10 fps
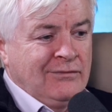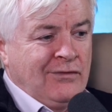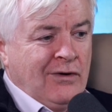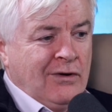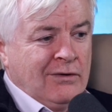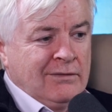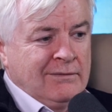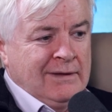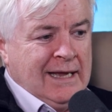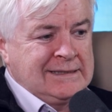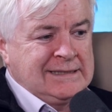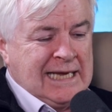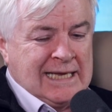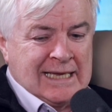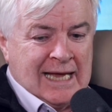for
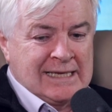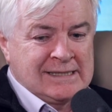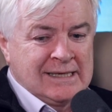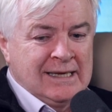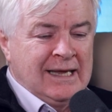18 nights.